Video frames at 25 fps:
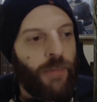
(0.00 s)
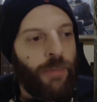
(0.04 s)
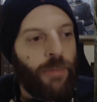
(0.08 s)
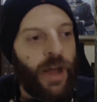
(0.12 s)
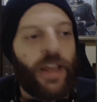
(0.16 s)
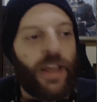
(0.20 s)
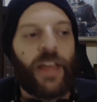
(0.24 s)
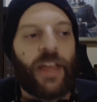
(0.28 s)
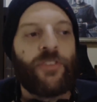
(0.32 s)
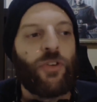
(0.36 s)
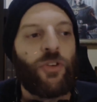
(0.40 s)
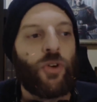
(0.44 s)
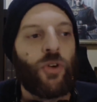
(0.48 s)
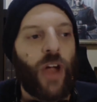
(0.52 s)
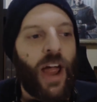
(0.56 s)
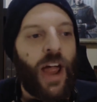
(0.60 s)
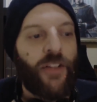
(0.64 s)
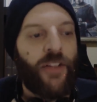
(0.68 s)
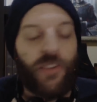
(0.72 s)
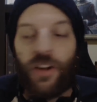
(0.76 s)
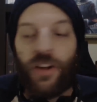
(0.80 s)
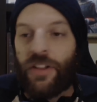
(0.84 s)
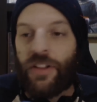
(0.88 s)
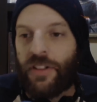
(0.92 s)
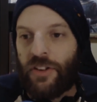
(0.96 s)
But if you're
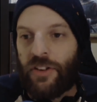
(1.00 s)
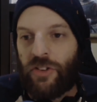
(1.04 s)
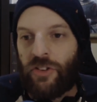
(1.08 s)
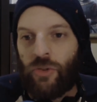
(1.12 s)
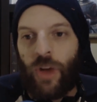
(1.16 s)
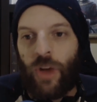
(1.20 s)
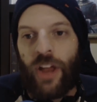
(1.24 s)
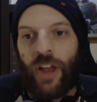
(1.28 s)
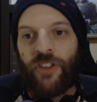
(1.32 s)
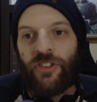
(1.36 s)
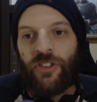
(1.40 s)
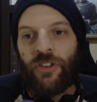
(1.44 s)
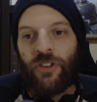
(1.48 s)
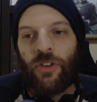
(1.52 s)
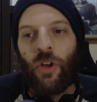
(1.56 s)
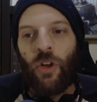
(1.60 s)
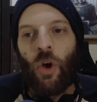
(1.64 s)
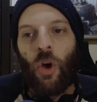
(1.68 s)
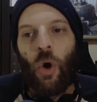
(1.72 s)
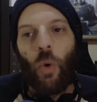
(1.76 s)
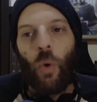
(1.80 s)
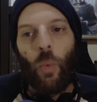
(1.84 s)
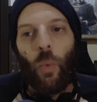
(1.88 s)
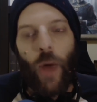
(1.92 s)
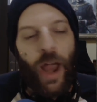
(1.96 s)
ever in a situation
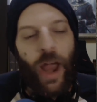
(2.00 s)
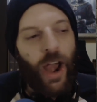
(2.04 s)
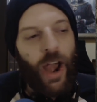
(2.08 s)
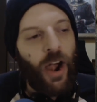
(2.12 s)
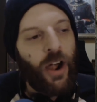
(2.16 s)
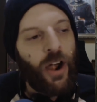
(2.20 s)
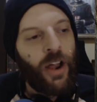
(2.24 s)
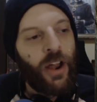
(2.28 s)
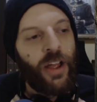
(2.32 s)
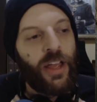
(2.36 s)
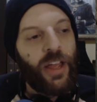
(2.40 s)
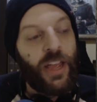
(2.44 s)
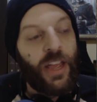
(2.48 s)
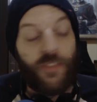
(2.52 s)
where